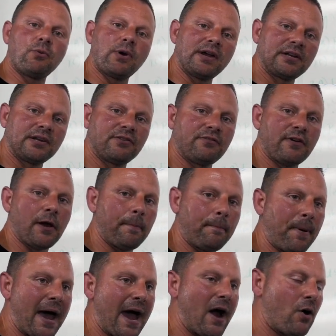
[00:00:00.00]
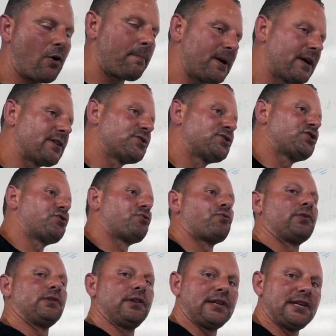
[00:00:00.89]
way to develop power because
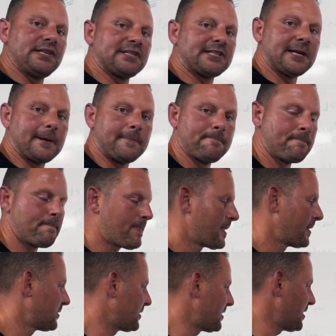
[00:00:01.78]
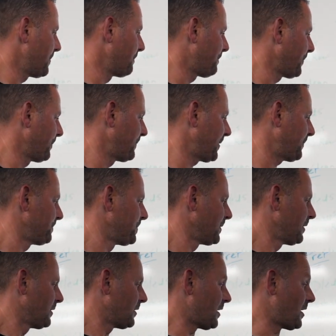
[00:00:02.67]
you're releasing the implement.
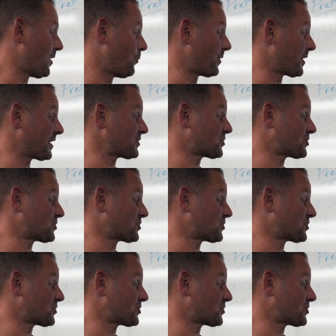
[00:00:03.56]
Uh, when I